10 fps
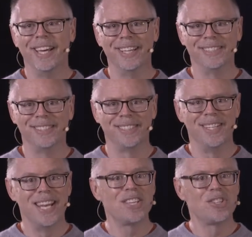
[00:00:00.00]

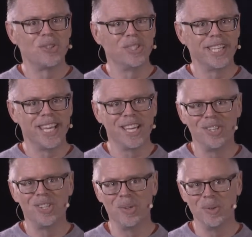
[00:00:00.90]
is nestled
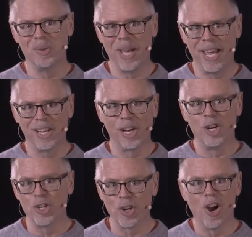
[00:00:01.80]
into a
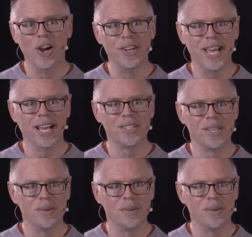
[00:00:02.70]
larger context.